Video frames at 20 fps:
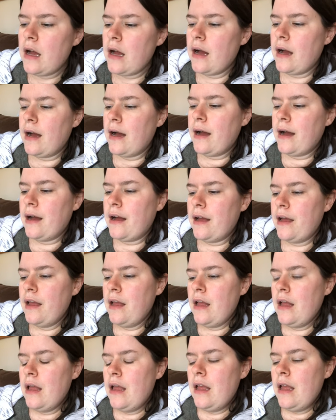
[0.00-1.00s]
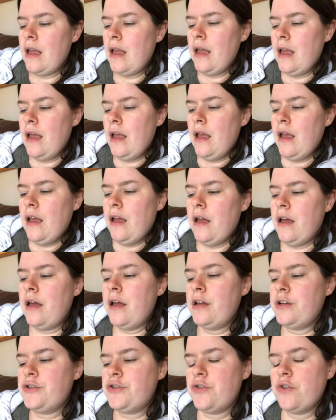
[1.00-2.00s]
Uh,
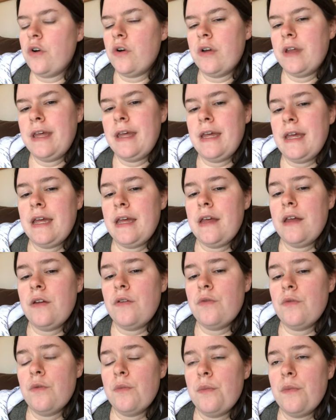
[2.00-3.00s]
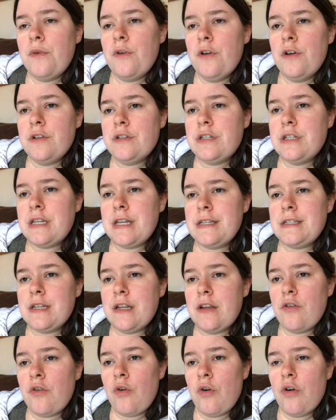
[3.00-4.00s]
so he says
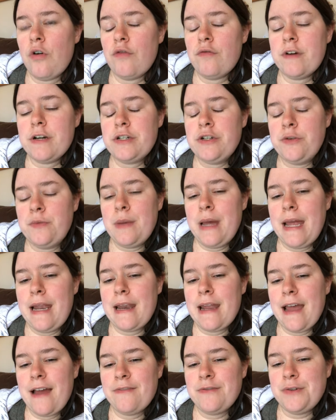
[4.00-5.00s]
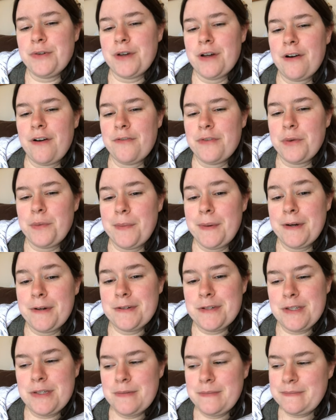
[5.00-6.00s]
that all Russian men have to cut off their
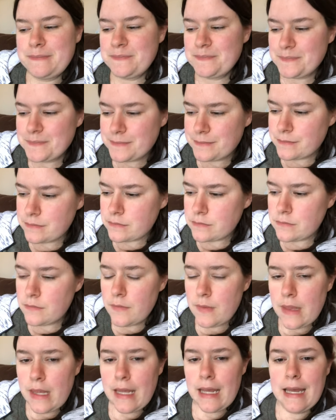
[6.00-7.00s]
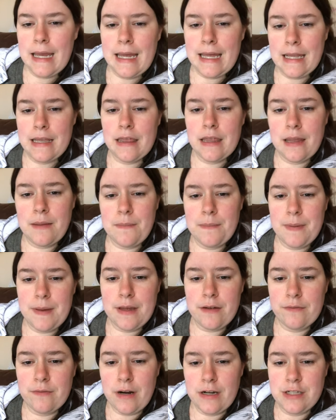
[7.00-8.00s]
beards. And them
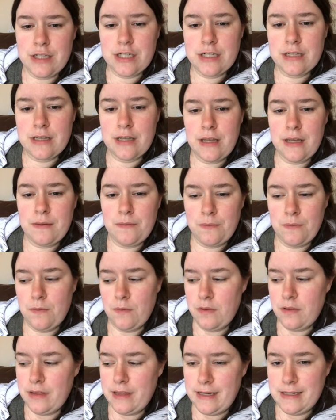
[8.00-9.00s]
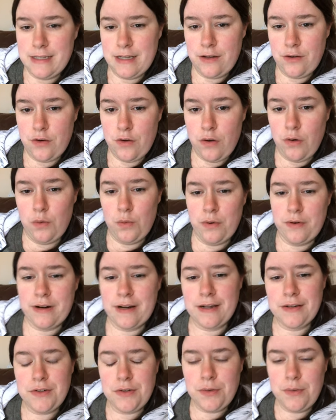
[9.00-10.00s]
being Russian, they they say, no, we're
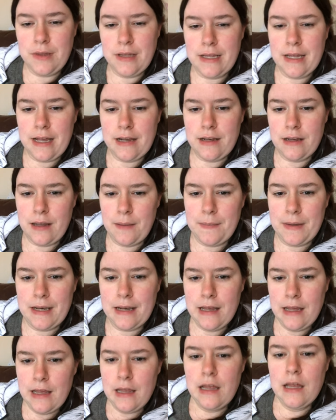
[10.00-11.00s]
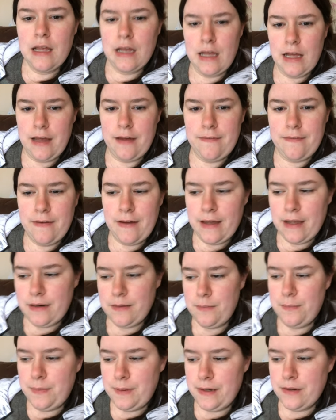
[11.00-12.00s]
not doing that. I mean, I've had
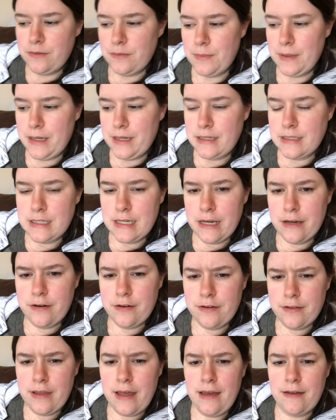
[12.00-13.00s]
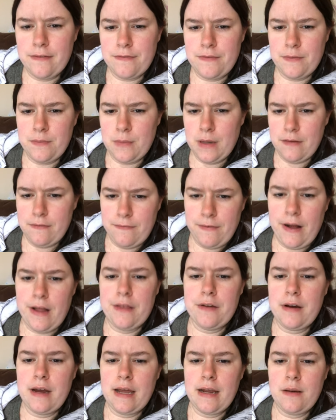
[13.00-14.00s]
a beard my entire life, and my
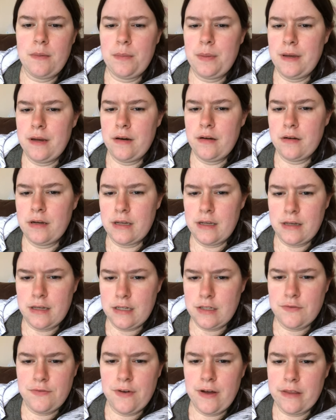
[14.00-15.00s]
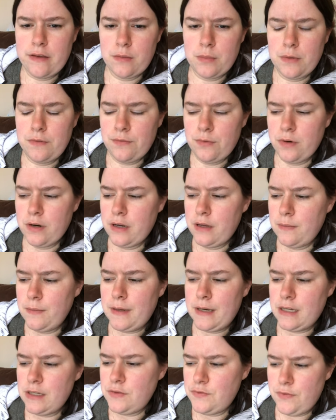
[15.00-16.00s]
father had a beard, and his father before him,
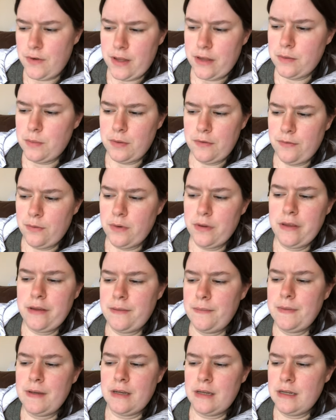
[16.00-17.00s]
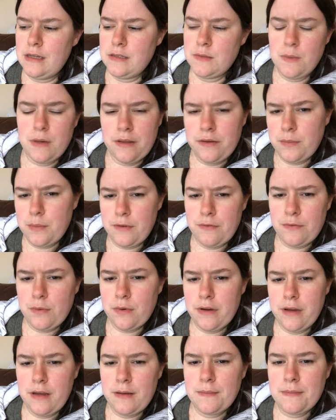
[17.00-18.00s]
and his father before them, and his mother
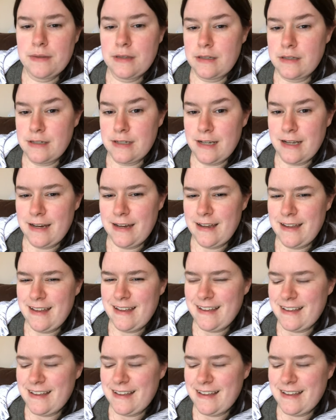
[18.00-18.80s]
before him. Did you get it?